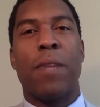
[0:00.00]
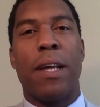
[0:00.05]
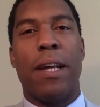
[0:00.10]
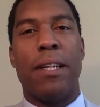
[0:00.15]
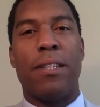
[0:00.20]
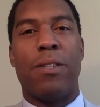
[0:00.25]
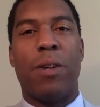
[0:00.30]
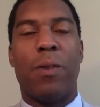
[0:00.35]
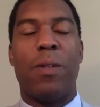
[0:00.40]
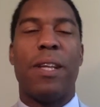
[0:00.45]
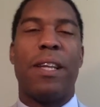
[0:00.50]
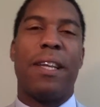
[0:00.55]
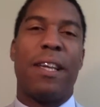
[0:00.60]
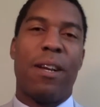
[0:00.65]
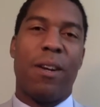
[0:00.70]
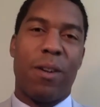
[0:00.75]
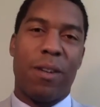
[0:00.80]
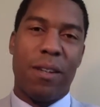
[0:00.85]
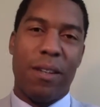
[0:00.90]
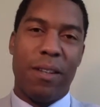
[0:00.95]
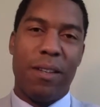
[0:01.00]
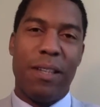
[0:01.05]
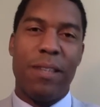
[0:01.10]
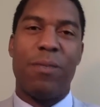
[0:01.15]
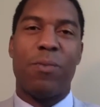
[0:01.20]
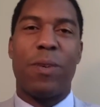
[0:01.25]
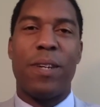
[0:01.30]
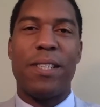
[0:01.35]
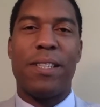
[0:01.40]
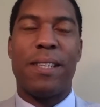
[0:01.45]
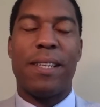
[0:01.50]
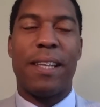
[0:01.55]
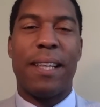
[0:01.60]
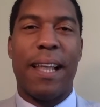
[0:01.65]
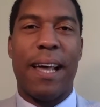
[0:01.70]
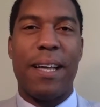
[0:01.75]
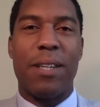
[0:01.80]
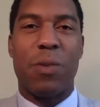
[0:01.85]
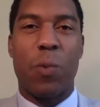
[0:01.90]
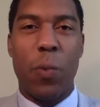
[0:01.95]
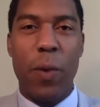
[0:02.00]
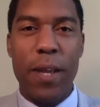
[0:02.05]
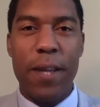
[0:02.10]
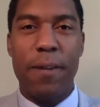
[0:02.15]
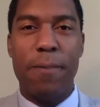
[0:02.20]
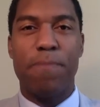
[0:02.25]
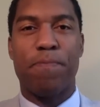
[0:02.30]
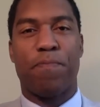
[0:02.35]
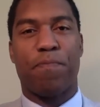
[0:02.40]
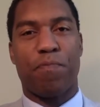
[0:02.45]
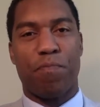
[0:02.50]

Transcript: And so then here recently, last week,